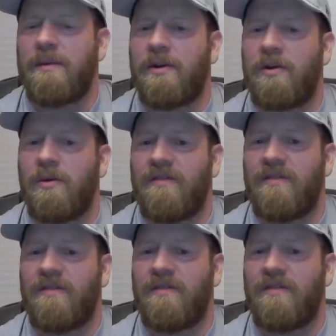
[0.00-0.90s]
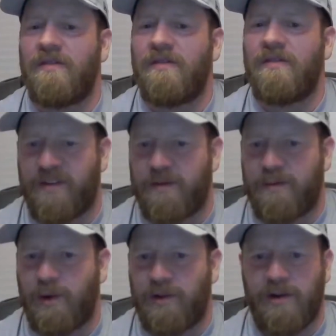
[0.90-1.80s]
get them to do a favorite point or not a
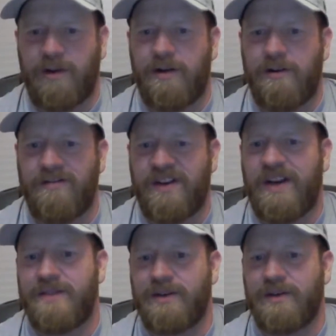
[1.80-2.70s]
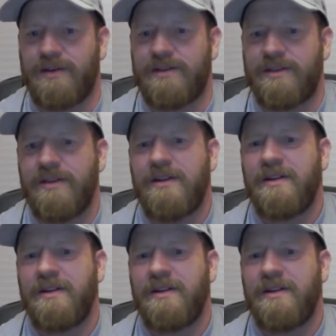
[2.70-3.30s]
favorite point. They're not going to do 5 stars.